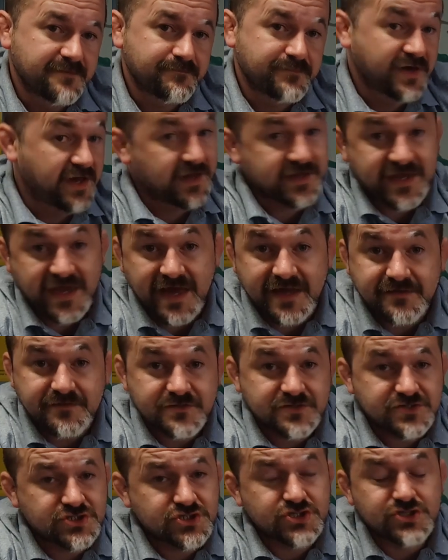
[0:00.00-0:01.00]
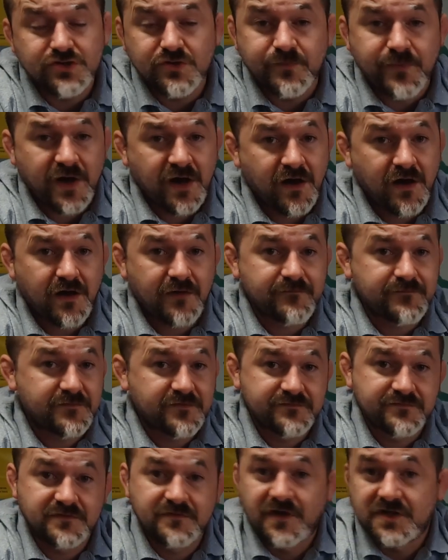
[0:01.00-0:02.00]
But again, super
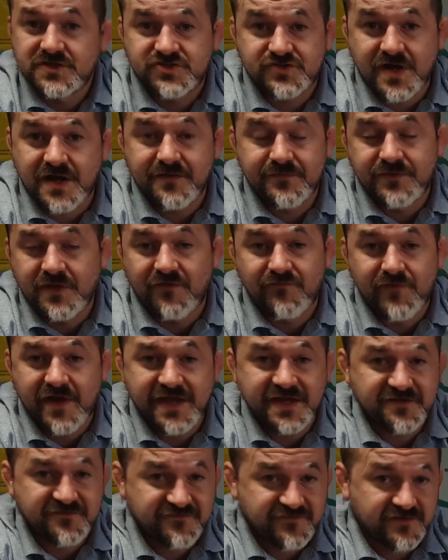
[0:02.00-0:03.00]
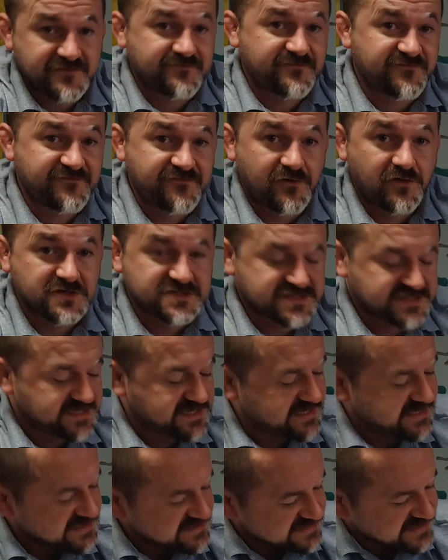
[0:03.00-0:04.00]
hot, not rained for 40
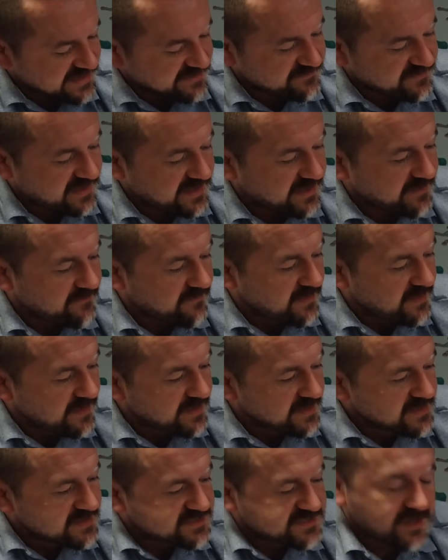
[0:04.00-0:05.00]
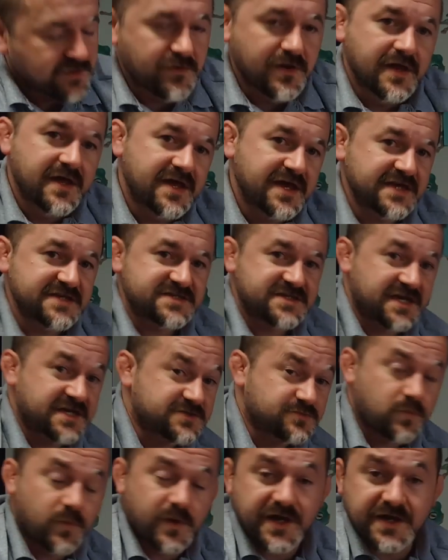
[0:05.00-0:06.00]
years down there. So
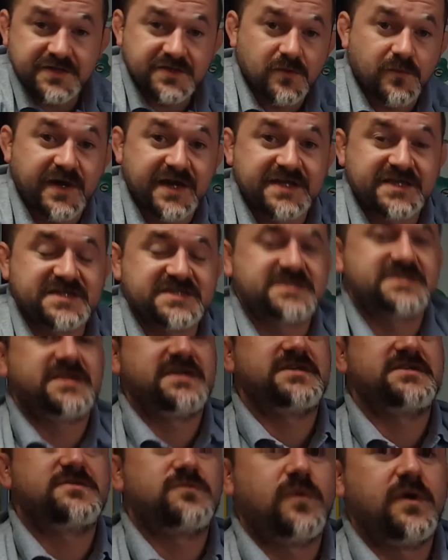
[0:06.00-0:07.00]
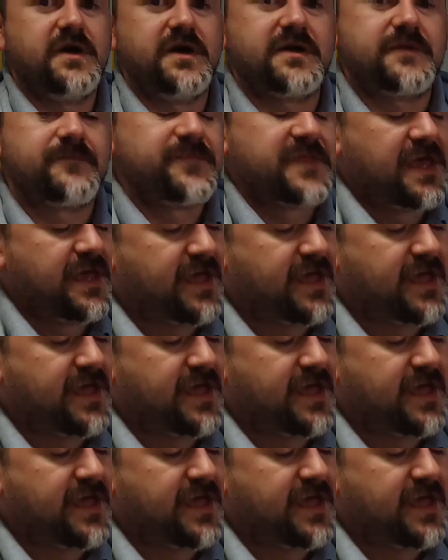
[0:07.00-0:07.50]
it's weird the way these things work.